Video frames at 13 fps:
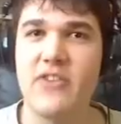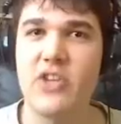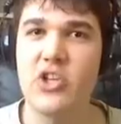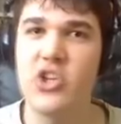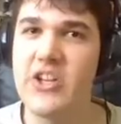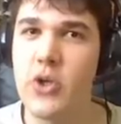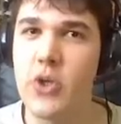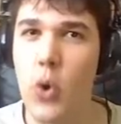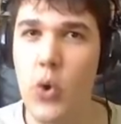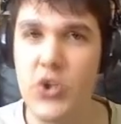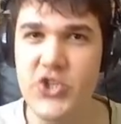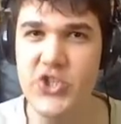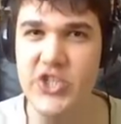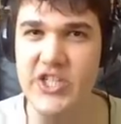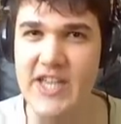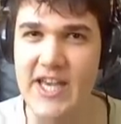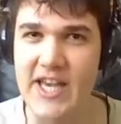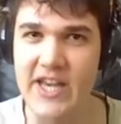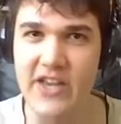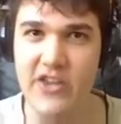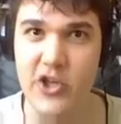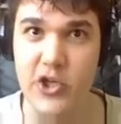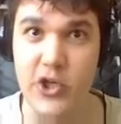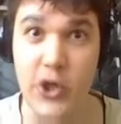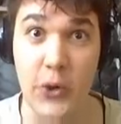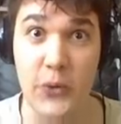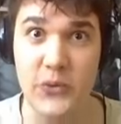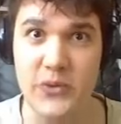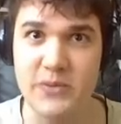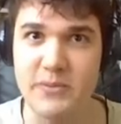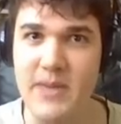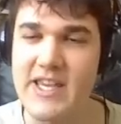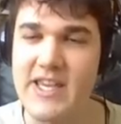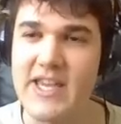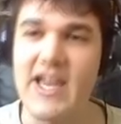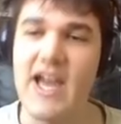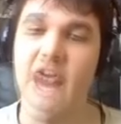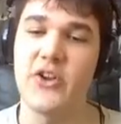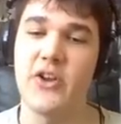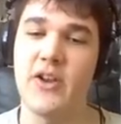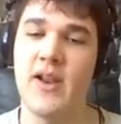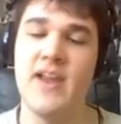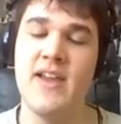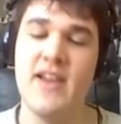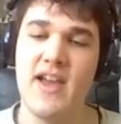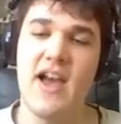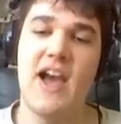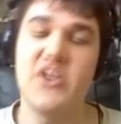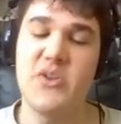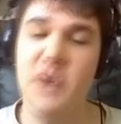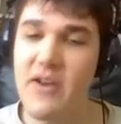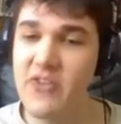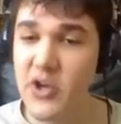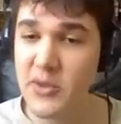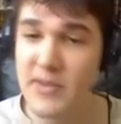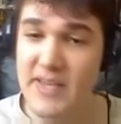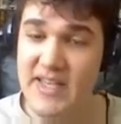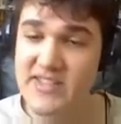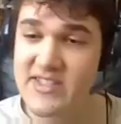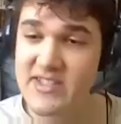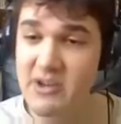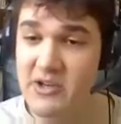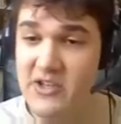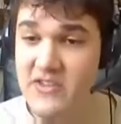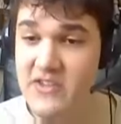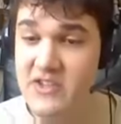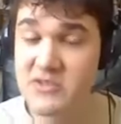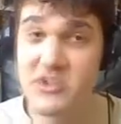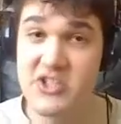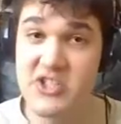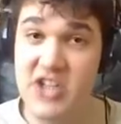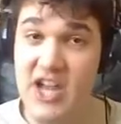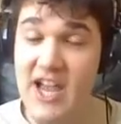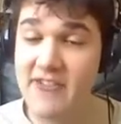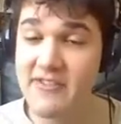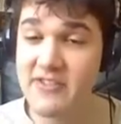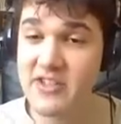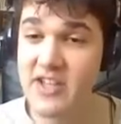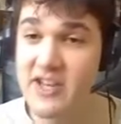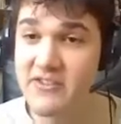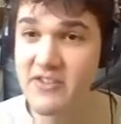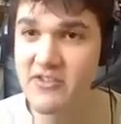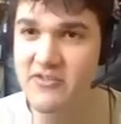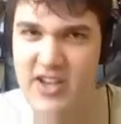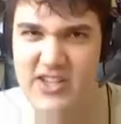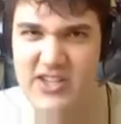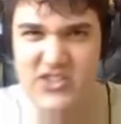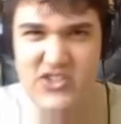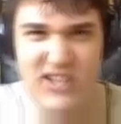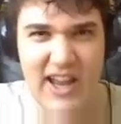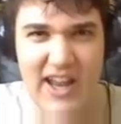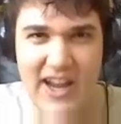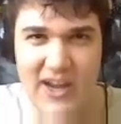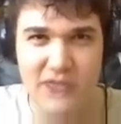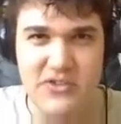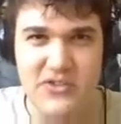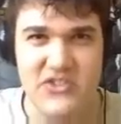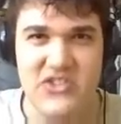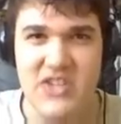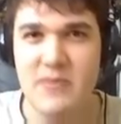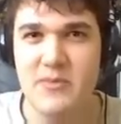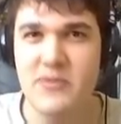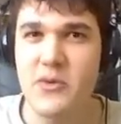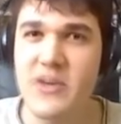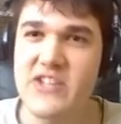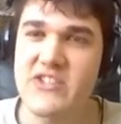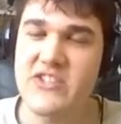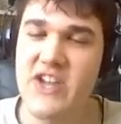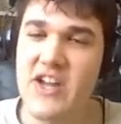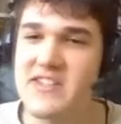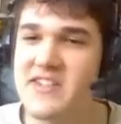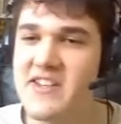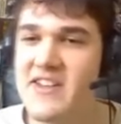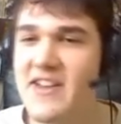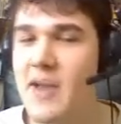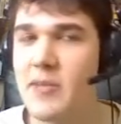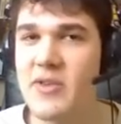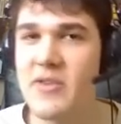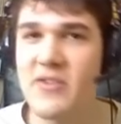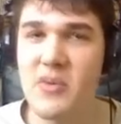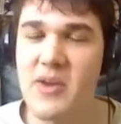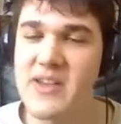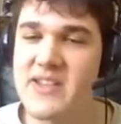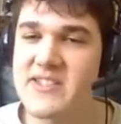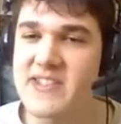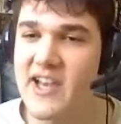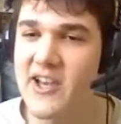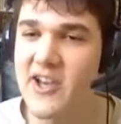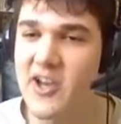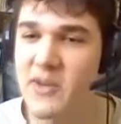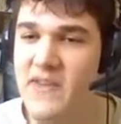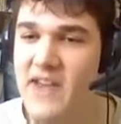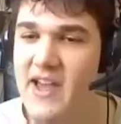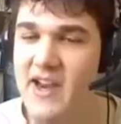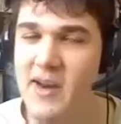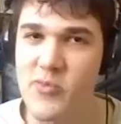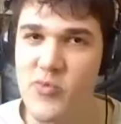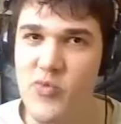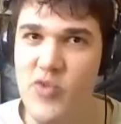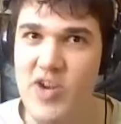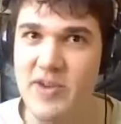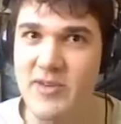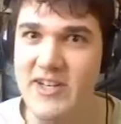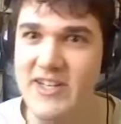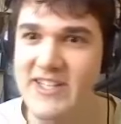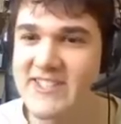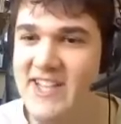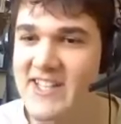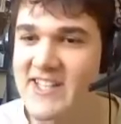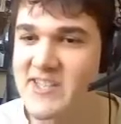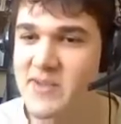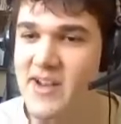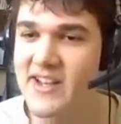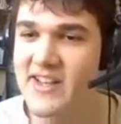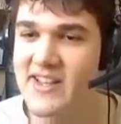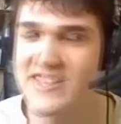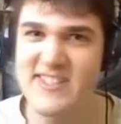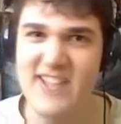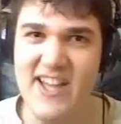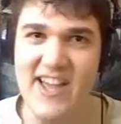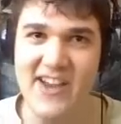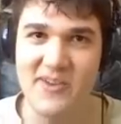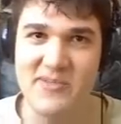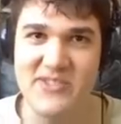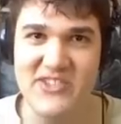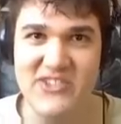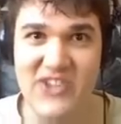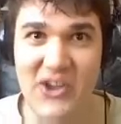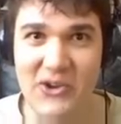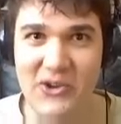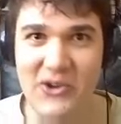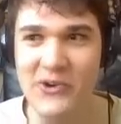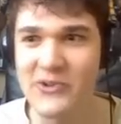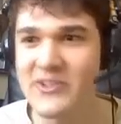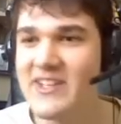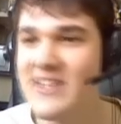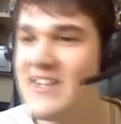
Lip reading: a look at Auctioneer, the gold making add-on. I do have a gold making series on this, which I have to kind of confess, just slightly off to the side before we get started. I'm giving away a Sky Golem in that, and I'm really excited about it, because Sky Golems are so cool,